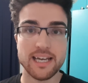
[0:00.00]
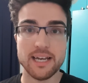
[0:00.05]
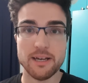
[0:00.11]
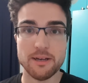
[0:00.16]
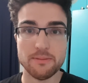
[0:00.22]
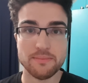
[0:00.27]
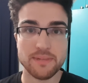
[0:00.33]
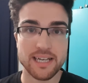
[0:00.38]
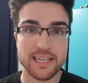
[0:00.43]

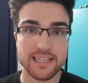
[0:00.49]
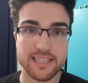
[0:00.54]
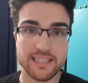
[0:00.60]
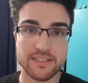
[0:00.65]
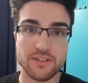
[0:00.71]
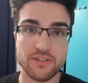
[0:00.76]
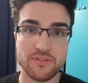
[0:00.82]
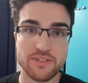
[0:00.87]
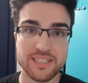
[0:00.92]
and
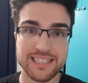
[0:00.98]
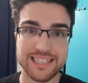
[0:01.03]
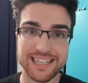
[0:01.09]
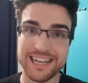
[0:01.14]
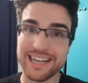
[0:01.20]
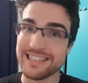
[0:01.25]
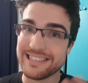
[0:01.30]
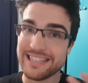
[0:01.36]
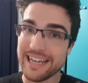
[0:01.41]
there's
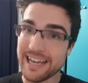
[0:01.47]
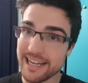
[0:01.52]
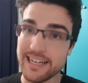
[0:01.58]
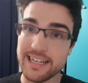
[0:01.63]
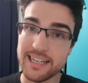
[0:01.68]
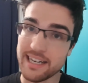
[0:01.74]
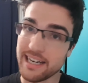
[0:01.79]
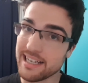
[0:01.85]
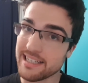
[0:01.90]
obviously a
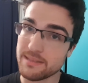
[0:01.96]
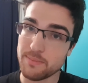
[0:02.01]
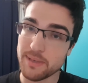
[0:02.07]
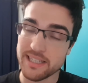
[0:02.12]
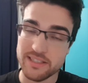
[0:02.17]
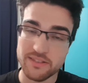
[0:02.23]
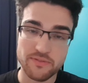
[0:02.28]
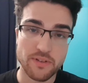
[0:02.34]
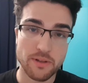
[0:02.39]
technical
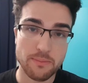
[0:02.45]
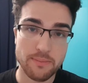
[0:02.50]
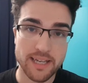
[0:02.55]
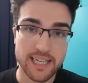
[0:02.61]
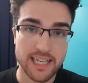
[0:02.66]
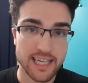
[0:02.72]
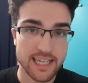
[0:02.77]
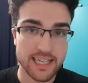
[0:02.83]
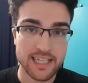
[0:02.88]
aspect to
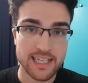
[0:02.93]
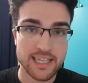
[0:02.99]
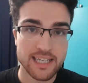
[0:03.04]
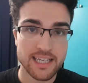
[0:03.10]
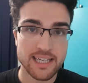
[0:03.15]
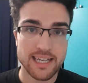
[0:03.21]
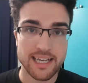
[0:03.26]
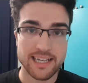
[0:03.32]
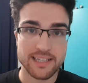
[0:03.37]
filmmaking,
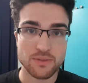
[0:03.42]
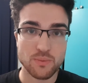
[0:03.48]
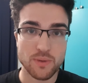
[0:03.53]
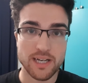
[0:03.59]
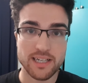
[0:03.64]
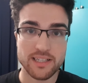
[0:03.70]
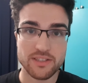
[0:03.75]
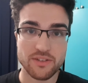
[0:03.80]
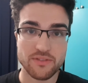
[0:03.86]
as
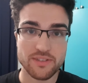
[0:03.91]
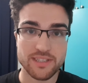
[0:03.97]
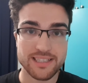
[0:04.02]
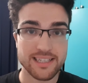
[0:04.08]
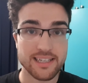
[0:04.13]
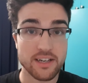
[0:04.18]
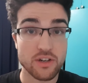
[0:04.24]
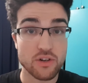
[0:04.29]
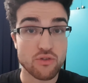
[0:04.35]
well as
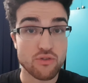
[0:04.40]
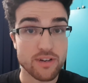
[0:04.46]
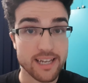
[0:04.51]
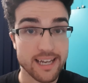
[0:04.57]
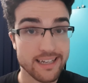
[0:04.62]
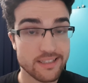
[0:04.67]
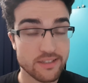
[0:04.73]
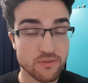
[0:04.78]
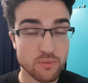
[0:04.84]
obviously a
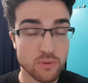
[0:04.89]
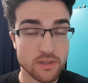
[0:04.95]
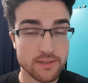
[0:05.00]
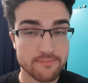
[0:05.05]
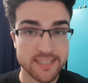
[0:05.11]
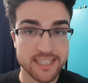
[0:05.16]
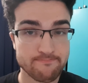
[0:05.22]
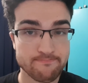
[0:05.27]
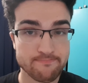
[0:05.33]
creative
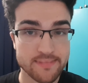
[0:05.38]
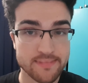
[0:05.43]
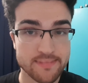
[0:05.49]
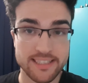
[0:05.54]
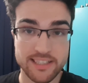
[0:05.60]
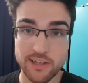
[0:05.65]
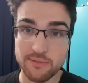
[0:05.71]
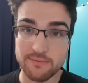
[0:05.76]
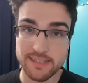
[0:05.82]
one.
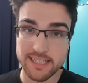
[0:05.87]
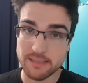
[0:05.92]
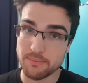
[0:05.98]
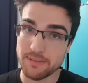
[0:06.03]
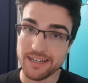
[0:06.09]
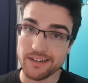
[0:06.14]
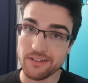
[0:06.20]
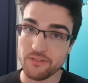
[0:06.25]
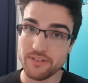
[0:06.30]
So, that's
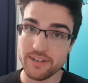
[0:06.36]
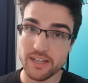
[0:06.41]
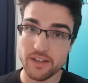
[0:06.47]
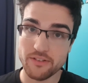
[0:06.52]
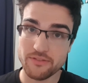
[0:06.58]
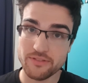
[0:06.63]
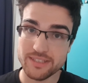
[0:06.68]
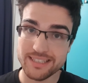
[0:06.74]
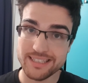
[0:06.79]
my little
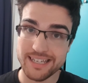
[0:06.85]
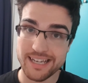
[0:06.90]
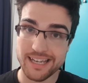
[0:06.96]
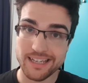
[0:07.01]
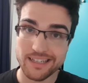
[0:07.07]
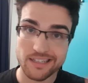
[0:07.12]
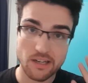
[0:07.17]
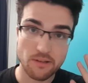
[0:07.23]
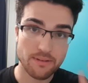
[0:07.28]
video for
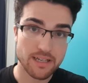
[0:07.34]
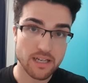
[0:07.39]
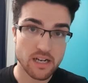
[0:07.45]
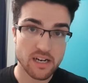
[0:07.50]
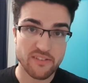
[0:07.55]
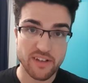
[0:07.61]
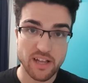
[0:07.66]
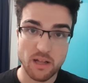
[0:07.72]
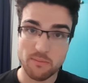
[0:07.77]
today. Hope that
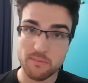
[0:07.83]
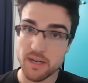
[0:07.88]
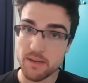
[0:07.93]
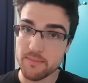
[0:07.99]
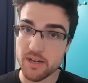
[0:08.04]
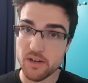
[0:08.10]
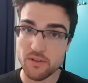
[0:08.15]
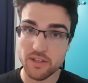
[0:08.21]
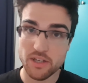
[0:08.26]
kind of helped.
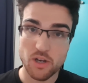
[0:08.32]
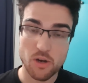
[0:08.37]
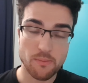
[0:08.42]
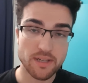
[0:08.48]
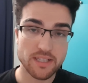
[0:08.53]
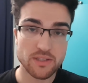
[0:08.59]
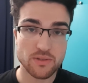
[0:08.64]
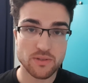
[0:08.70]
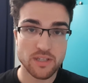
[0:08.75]
Let me know in the
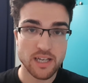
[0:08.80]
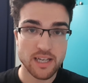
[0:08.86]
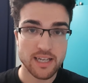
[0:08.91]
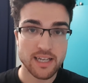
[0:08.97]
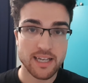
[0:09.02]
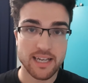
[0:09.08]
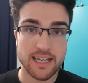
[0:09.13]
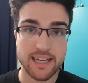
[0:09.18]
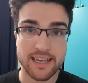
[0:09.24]
comments
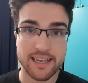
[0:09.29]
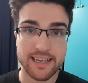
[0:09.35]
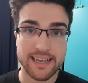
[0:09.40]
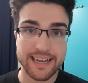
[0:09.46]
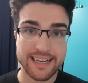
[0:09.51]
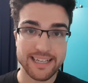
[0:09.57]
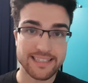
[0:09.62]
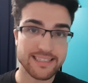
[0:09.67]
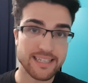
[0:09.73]

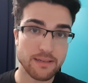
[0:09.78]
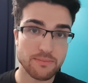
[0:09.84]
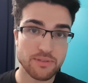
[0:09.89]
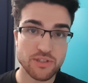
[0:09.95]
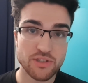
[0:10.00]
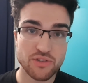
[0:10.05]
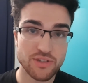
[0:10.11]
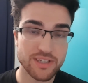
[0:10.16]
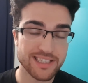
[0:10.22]
any
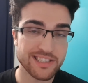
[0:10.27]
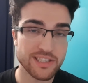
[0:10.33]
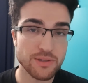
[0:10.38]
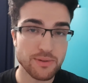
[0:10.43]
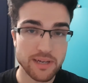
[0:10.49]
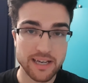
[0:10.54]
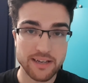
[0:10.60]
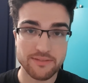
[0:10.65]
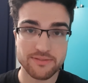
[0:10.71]
tips and tricks
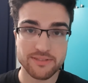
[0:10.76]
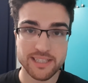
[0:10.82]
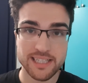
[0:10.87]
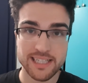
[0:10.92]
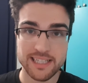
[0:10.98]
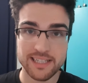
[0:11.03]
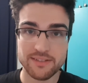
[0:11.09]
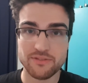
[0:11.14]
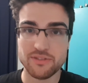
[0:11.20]
you have.
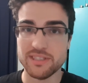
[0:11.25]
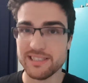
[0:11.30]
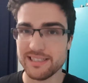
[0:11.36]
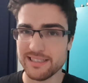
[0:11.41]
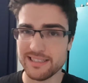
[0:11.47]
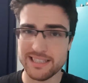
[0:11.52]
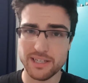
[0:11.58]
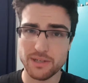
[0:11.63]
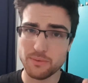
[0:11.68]
For
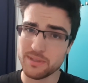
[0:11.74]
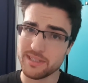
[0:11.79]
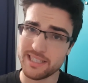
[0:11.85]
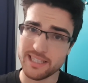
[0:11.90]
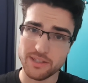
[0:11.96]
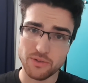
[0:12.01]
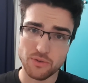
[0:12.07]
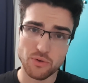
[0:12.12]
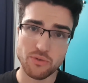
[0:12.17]
instance, I always
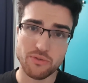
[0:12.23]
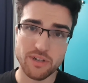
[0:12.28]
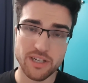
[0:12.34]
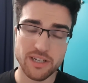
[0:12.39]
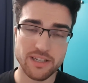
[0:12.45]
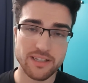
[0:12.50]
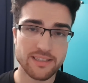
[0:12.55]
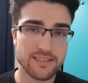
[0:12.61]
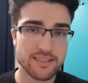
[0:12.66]
ignore
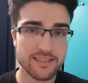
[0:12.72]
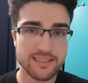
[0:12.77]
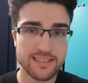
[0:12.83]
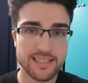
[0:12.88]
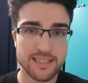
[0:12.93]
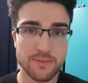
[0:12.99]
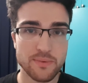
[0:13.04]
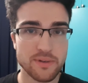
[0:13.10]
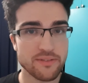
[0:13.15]

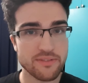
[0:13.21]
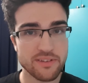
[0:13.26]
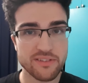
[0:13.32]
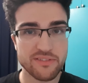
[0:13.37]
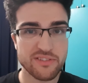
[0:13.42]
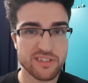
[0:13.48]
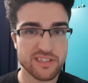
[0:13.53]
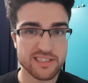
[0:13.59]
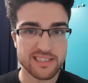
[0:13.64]
rehearsals and then wait for
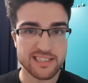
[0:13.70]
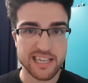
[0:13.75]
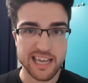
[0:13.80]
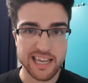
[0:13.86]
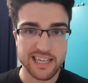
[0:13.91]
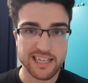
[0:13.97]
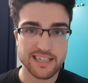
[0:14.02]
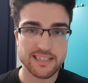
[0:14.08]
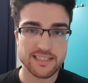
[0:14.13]
the first
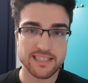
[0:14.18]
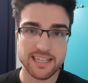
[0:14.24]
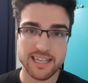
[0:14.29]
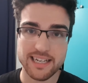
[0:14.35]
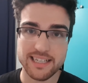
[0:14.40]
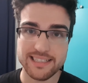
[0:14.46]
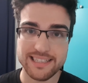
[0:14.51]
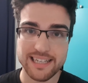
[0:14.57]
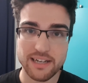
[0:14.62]
take to
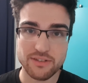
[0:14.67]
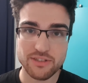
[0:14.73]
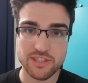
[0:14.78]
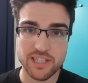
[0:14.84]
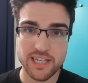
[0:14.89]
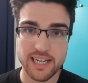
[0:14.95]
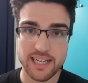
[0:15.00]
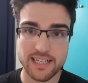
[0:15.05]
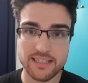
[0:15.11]
get a sound
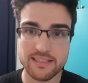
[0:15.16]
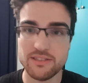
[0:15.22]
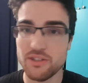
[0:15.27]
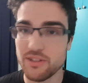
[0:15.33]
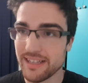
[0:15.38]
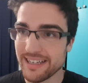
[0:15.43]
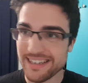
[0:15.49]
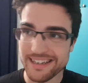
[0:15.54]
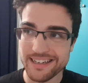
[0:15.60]
check,
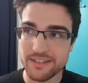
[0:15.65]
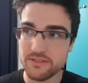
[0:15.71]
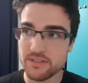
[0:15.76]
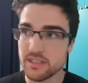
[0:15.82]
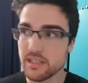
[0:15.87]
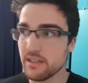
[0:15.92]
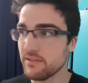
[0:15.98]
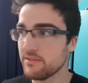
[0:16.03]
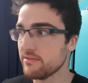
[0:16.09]
all that kind of
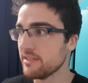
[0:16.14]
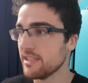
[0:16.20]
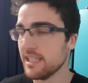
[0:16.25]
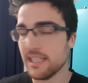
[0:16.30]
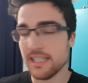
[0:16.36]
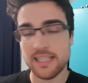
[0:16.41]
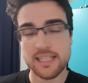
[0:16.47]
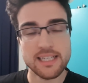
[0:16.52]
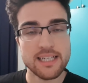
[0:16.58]
stuff.
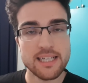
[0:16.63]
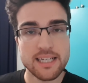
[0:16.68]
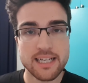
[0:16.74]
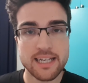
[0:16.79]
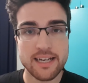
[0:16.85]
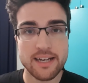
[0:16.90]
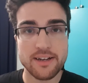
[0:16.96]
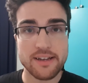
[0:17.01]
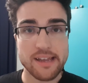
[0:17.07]

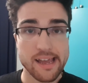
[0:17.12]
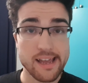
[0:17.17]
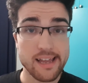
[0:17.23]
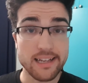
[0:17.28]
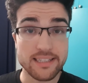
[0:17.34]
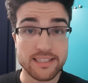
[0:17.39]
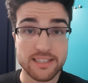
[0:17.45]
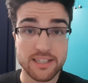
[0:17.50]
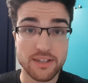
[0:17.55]

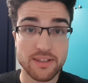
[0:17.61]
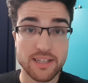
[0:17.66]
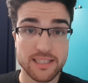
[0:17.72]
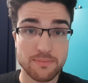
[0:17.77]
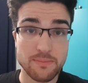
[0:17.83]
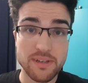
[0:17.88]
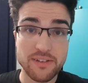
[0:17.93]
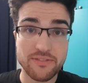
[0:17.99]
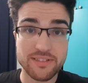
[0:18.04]
Okay, so
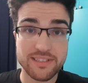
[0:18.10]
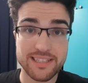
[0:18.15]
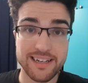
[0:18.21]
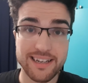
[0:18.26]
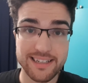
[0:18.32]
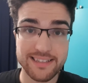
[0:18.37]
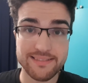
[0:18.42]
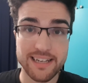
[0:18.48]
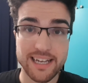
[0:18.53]
that's me for
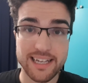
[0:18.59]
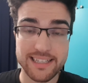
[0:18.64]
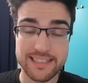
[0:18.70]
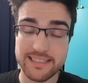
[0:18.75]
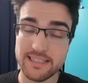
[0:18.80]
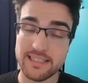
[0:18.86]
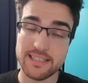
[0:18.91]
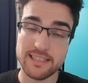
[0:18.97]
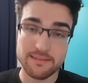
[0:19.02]
tonight,
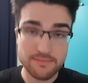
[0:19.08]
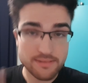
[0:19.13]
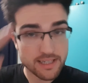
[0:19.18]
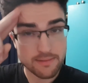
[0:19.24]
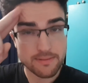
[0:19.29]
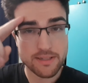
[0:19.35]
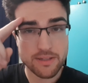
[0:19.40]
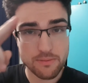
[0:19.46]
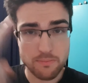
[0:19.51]
and I'm
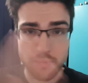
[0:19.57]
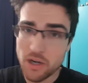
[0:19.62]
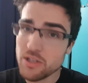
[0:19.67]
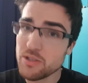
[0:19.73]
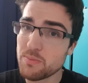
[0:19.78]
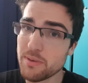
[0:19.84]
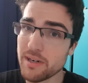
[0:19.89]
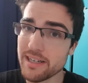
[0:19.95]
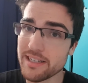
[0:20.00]
going to be doing
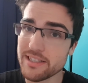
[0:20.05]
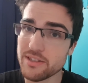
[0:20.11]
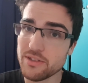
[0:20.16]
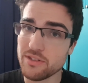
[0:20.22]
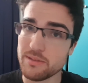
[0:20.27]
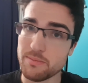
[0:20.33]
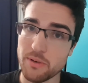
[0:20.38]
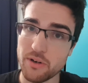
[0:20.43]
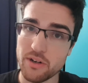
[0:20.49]
post-production
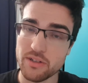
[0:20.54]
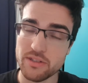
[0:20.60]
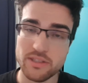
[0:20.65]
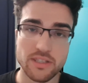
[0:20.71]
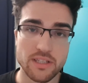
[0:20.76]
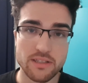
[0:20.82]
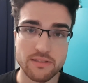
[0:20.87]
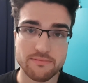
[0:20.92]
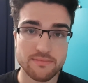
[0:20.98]
all tomorrow,
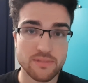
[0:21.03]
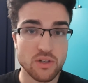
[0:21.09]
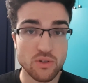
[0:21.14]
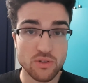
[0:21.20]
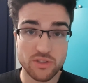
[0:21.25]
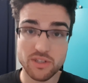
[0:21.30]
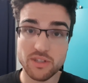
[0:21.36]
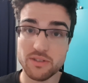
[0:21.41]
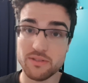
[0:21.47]
so
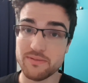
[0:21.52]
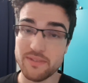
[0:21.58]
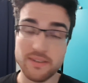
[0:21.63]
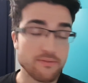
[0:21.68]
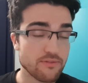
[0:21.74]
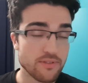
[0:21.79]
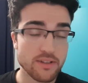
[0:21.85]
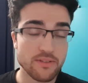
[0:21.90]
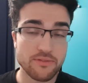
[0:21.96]
also
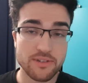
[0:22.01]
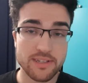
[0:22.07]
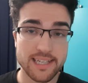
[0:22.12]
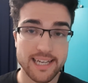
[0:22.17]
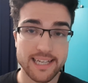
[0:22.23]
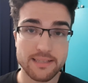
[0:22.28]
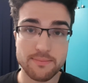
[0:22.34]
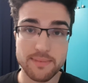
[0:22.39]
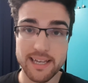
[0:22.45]
feel free
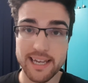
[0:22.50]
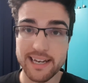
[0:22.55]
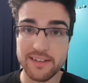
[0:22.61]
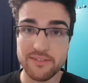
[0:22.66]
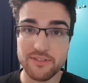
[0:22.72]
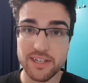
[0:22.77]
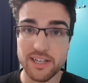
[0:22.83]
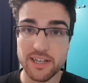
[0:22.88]
to ask me